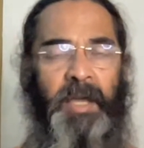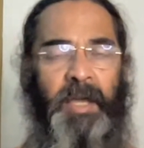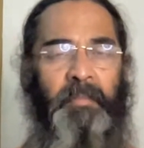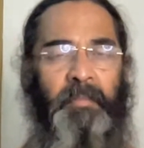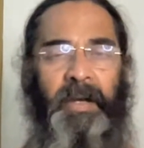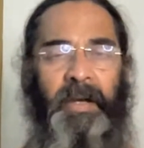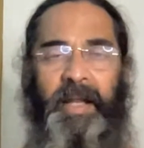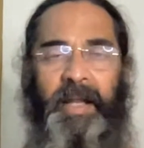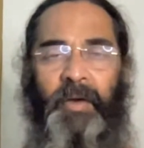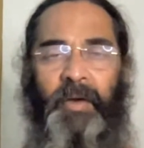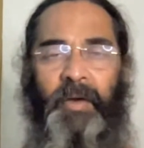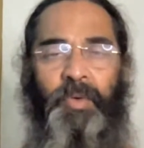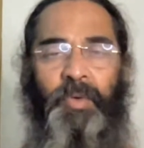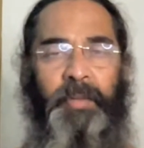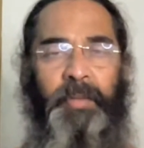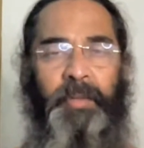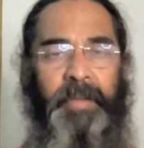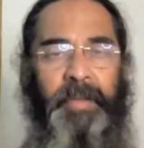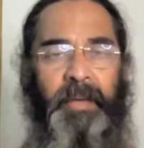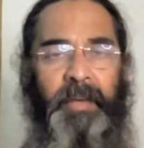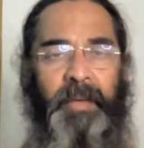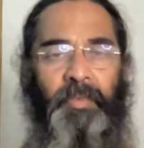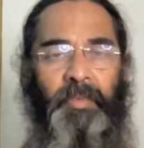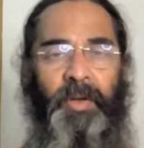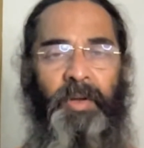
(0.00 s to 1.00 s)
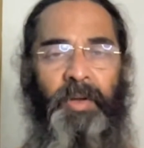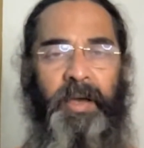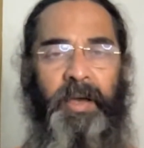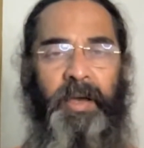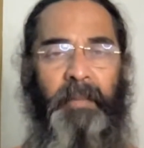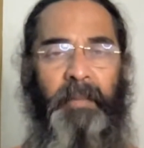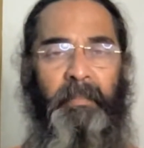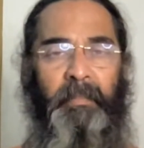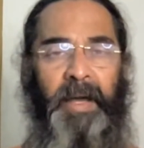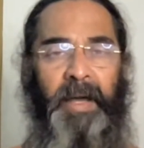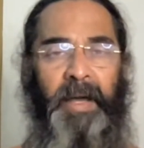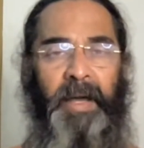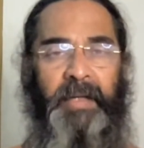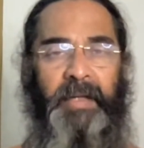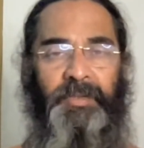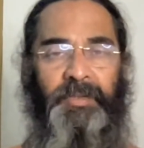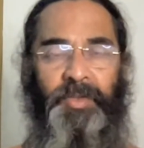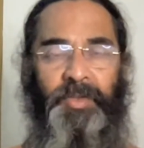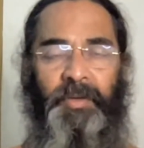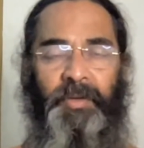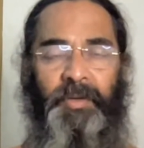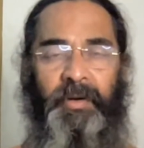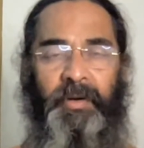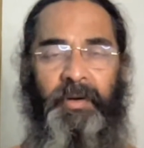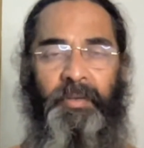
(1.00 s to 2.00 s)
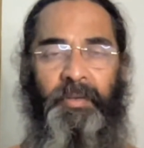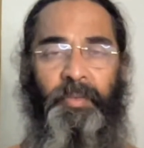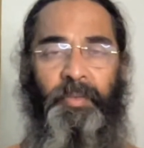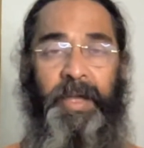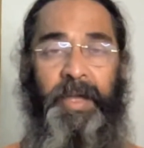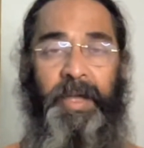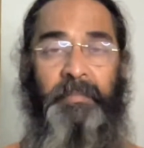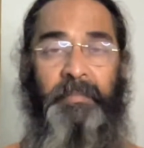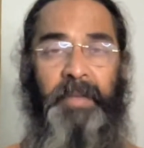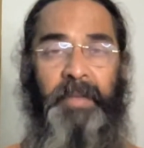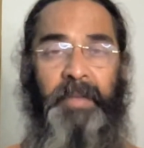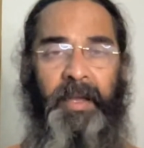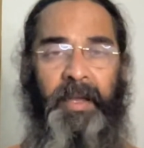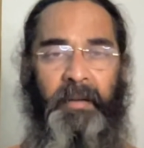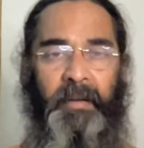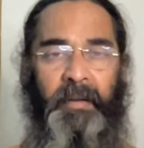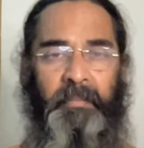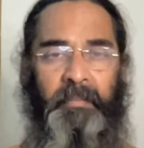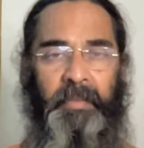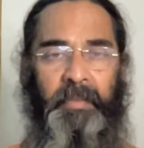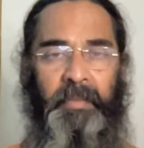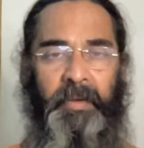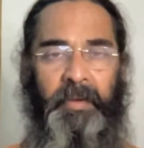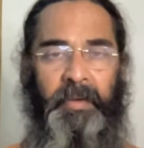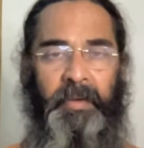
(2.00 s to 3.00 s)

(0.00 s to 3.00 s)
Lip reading: but I want to be able to come back, so you have to wake me up.